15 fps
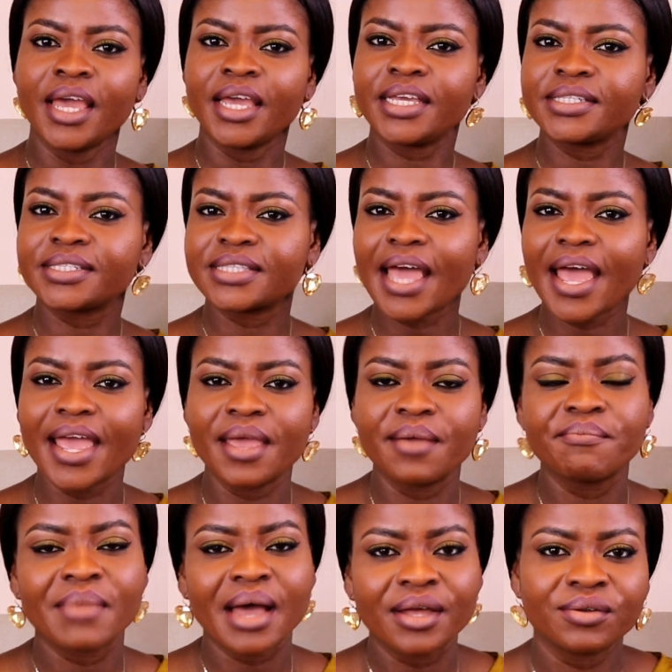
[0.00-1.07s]
Is there a
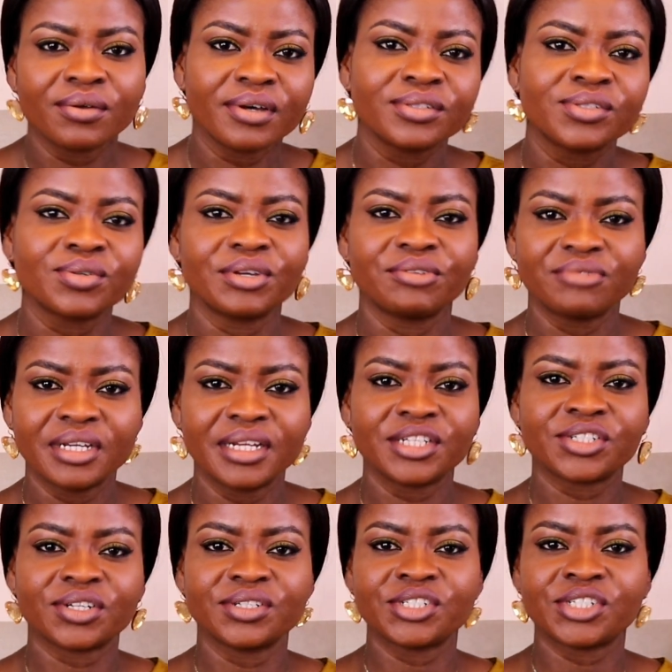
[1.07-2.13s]
manual to a
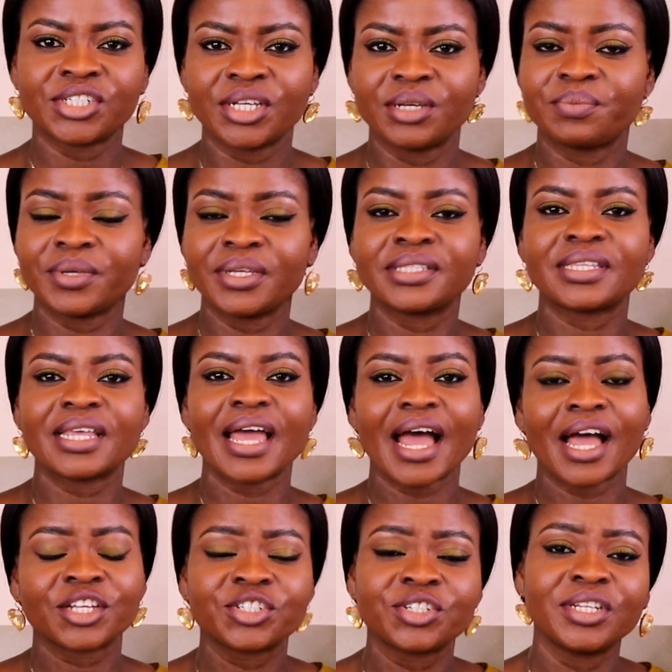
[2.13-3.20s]
relationship? Is there
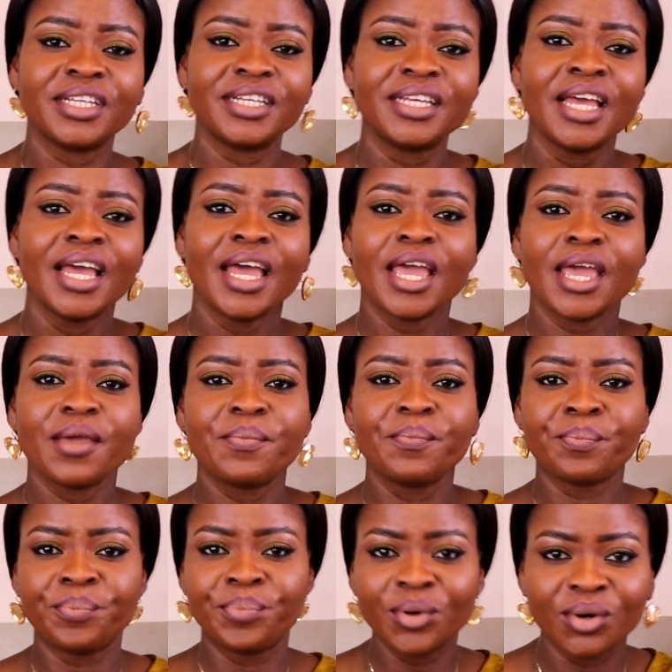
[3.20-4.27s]
actually a
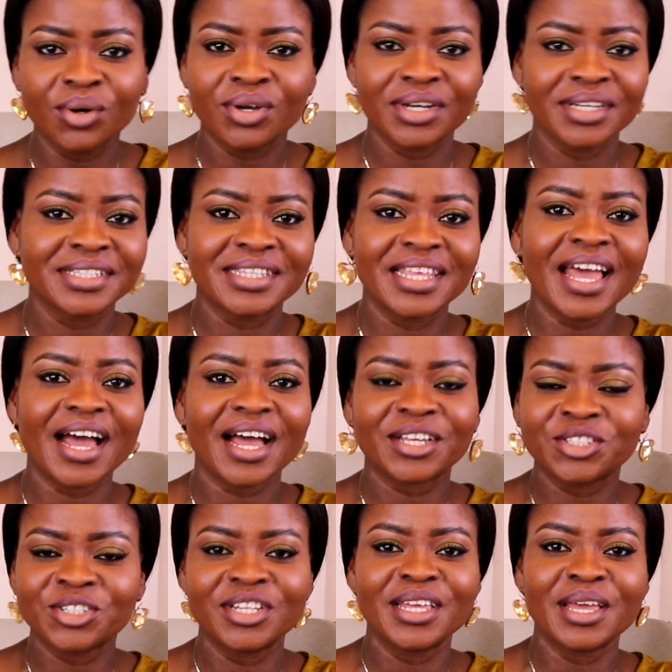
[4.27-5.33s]
book? Is there
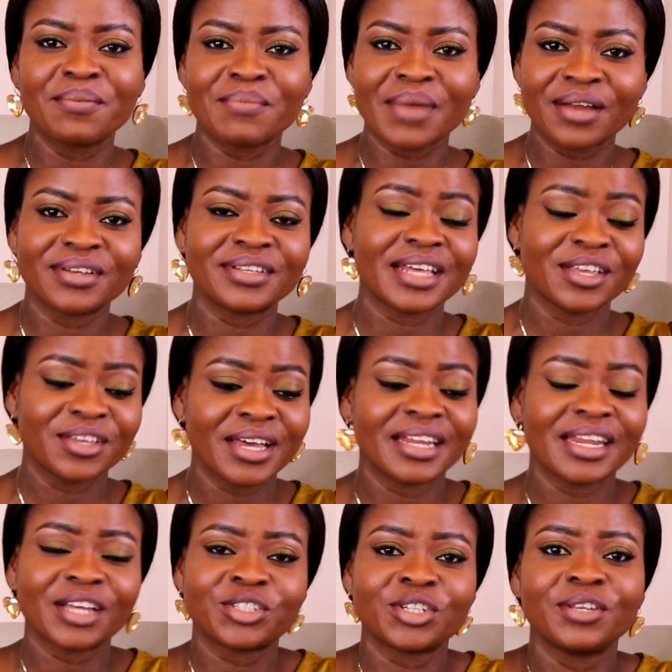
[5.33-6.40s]
actually a manner that you
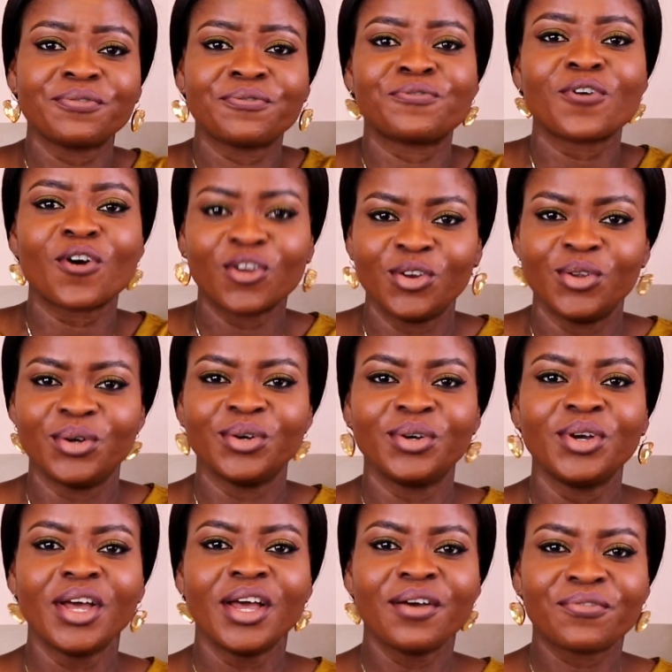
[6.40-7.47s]
can actually
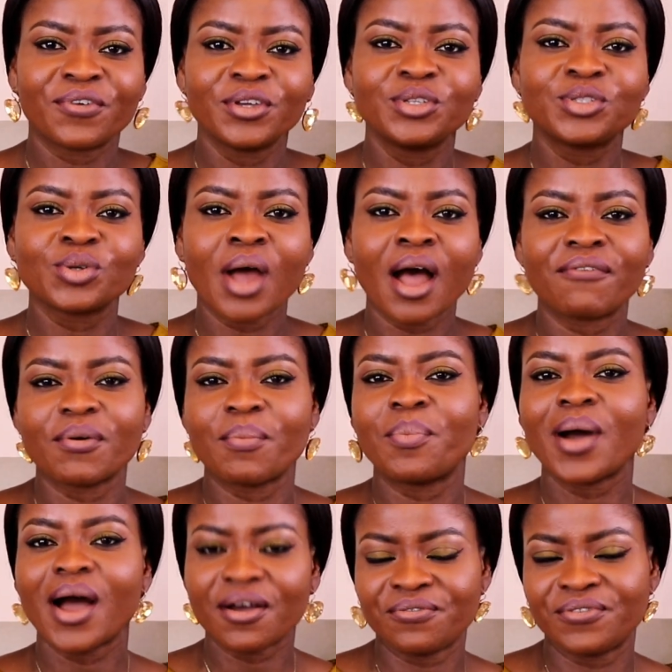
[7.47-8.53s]
follow for you to have a
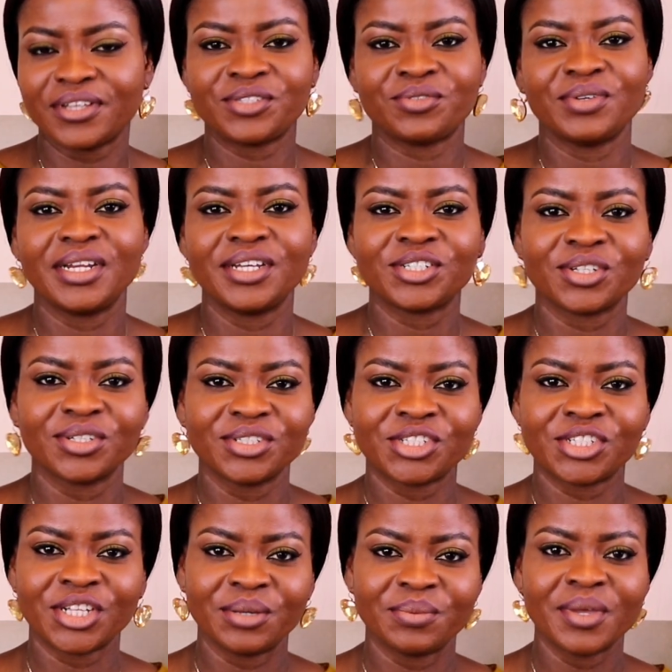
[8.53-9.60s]
perfect
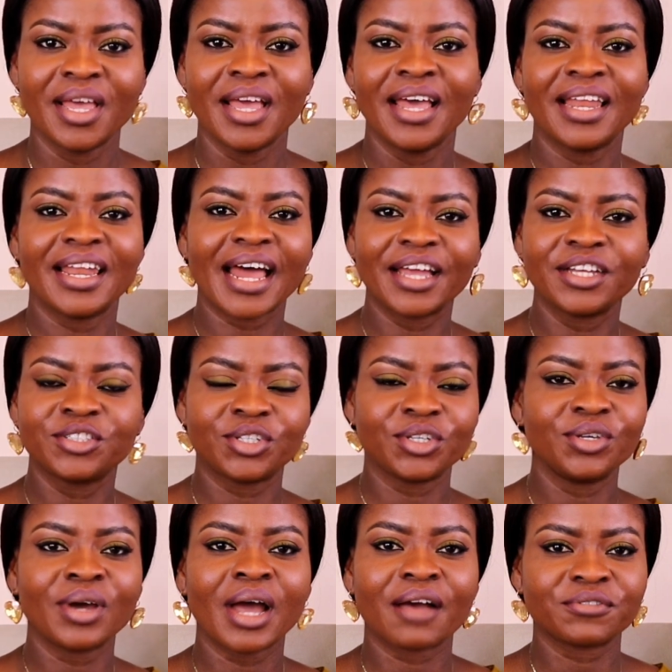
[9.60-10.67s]
relationship? Like, do
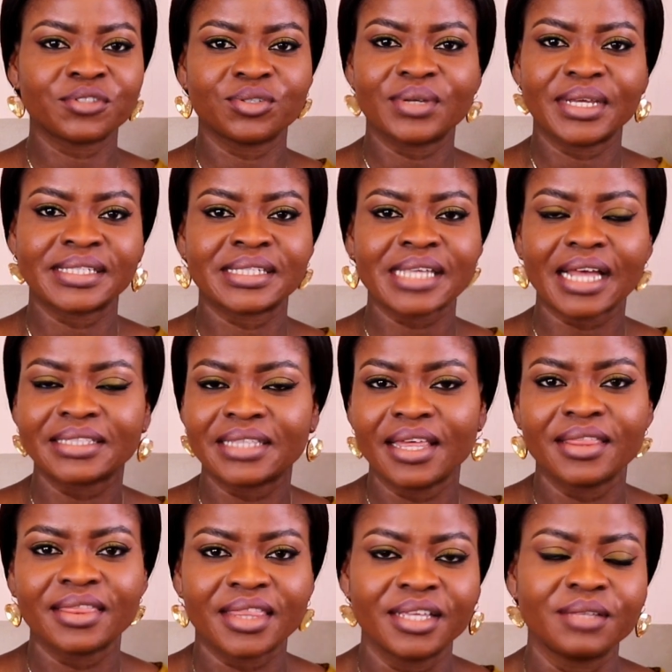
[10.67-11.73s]
you have to do a
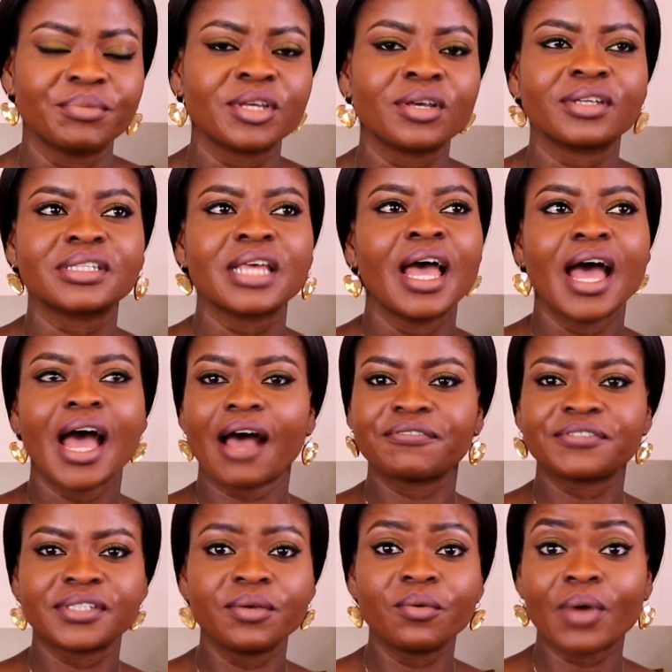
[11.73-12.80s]
certain thing? Because I've
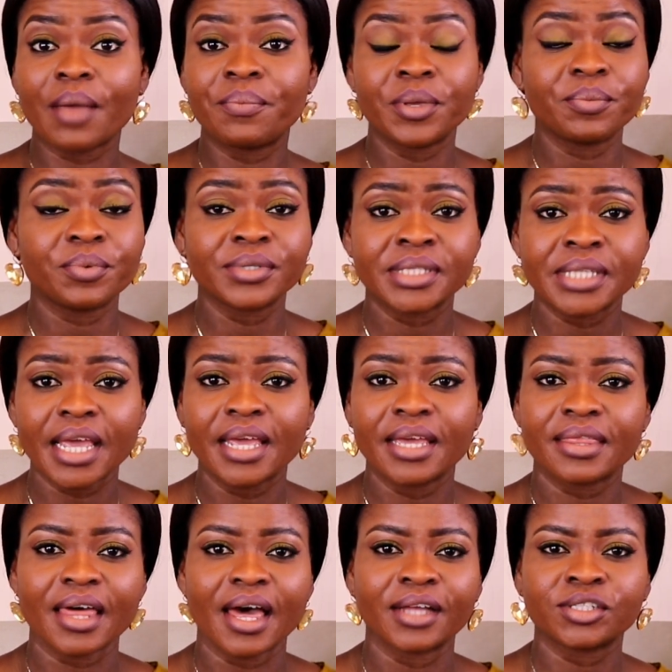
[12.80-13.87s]
seen where people
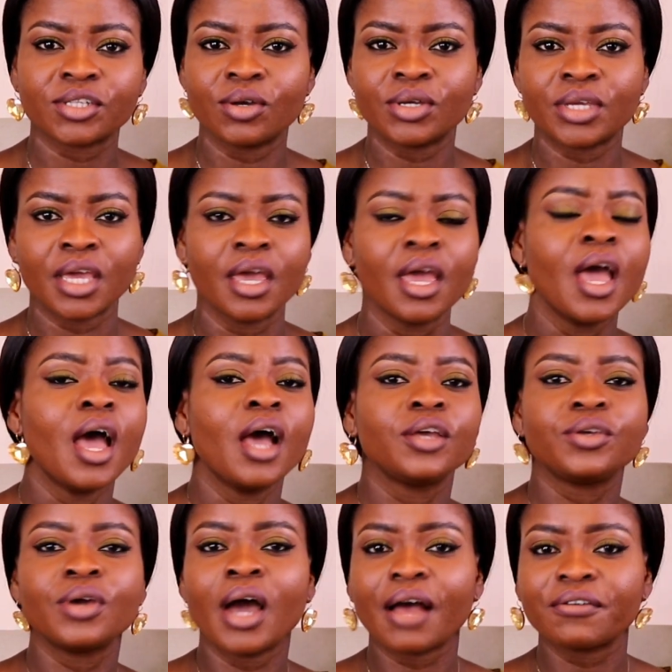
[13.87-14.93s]
say that, okay,
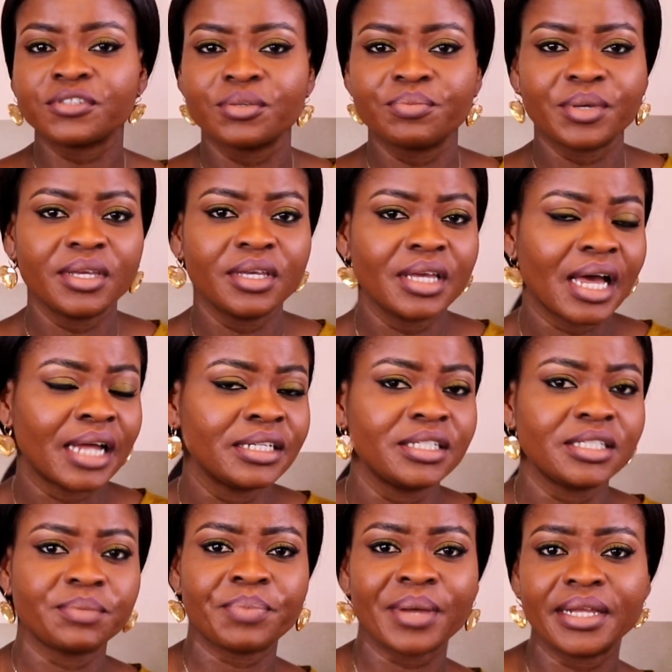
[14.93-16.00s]
you have to be an
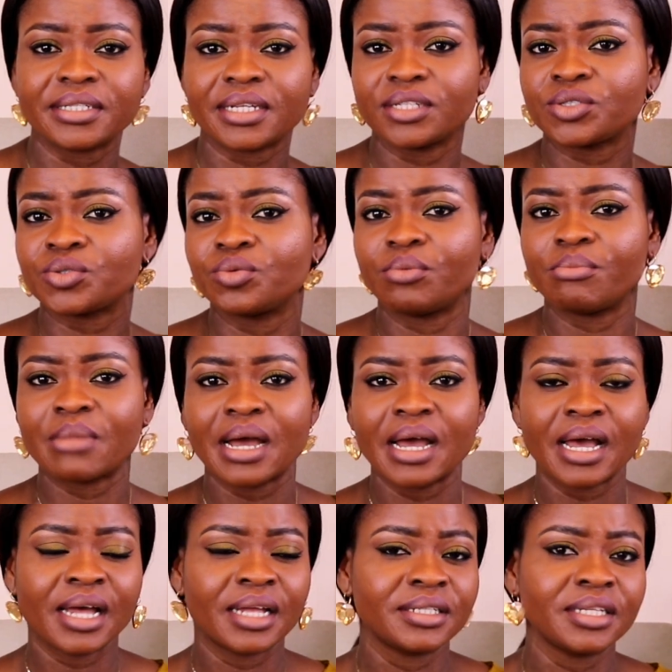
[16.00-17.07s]
independent
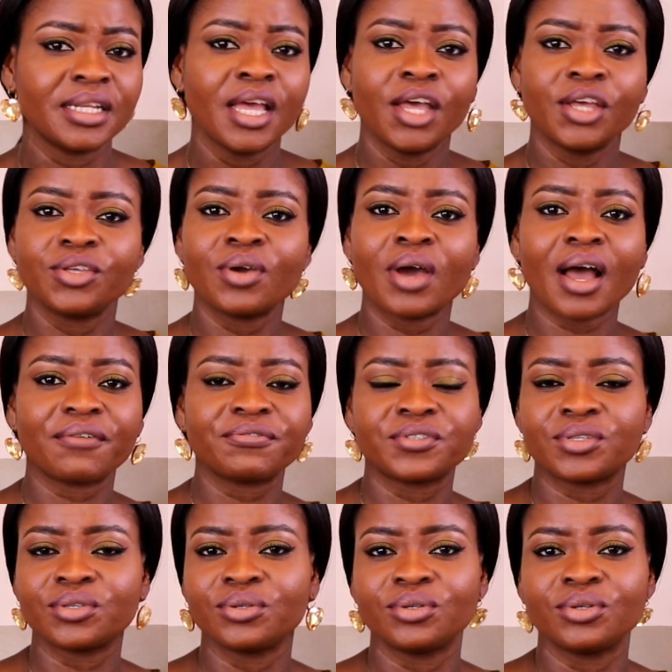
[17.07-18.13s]
woman, you have
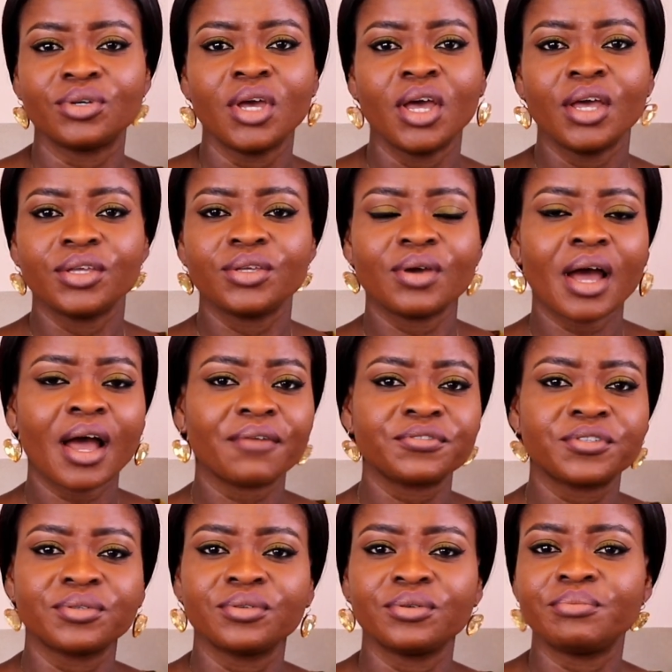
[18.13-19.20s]

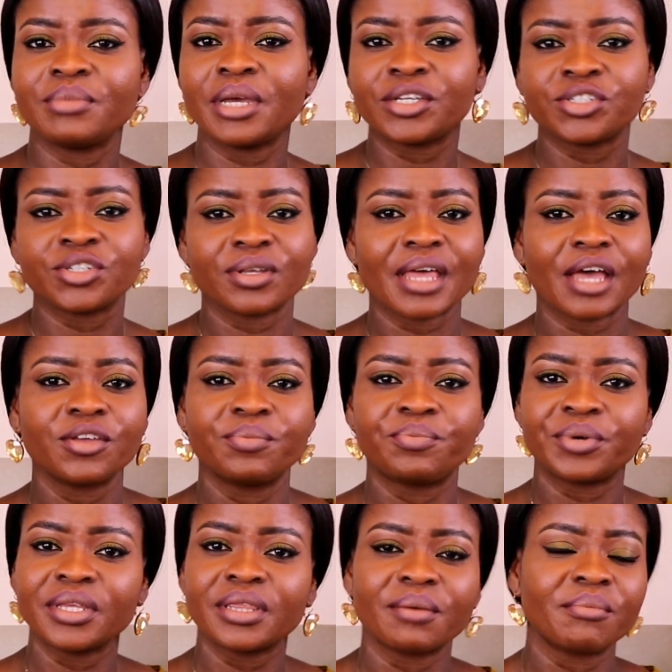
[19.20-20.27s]
to make sure that you
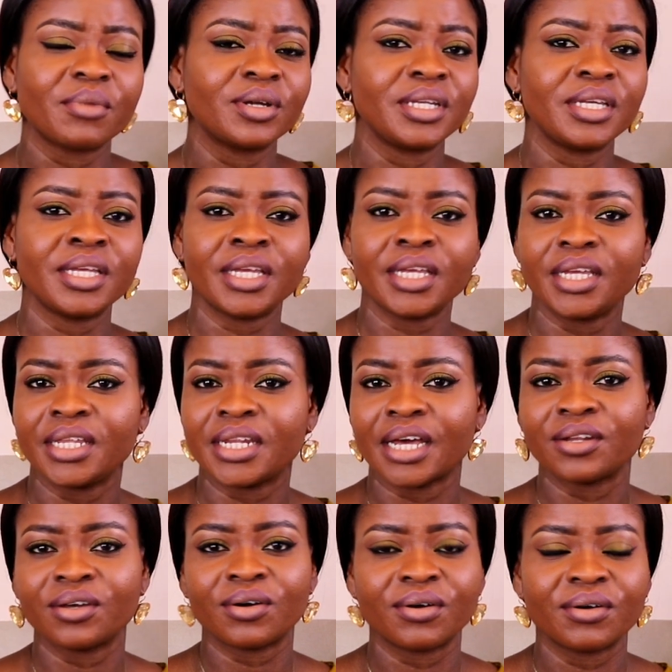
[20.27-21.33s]
bring the money in
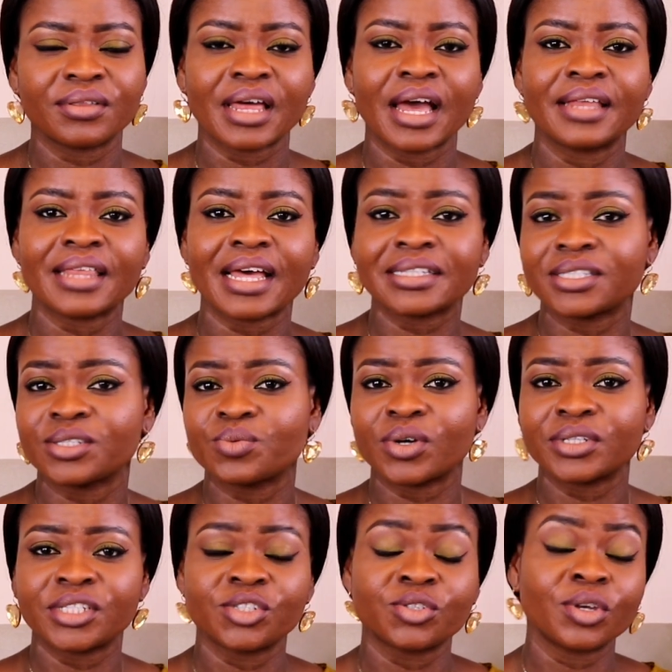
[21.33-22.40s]
and all that. That is
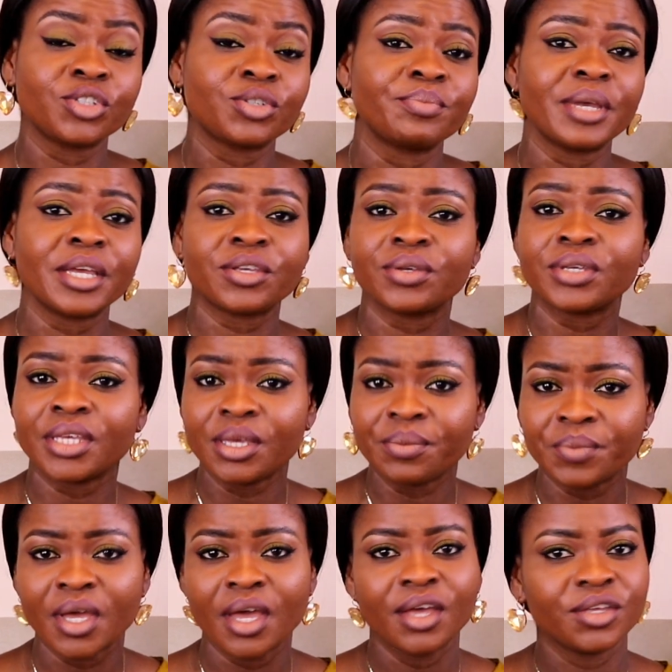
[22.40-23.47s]
what is going to make you
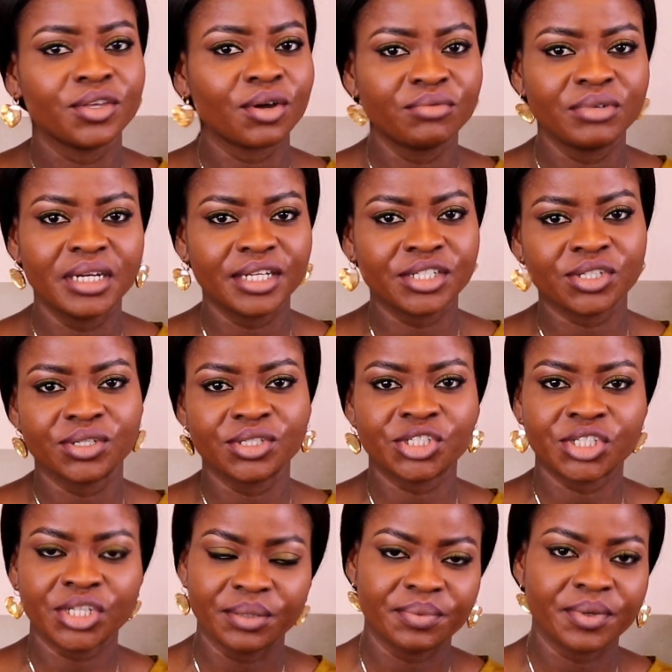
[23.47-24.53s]
keep your
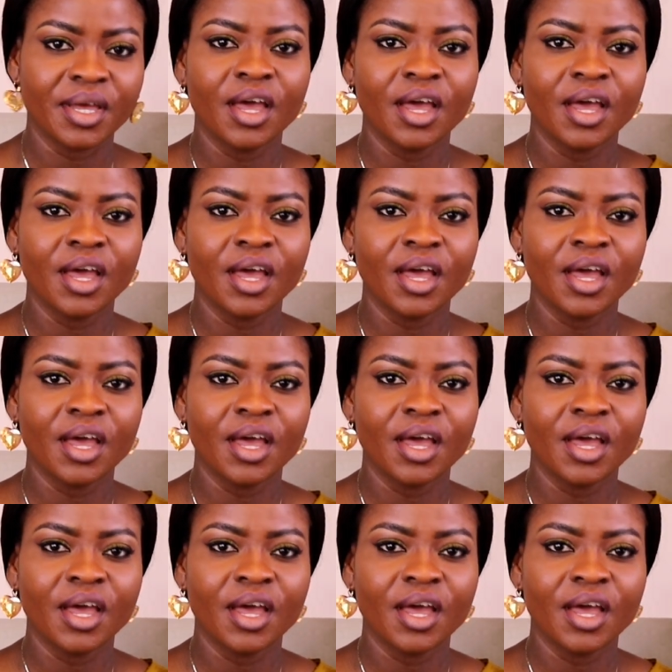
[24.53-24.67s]
relationship.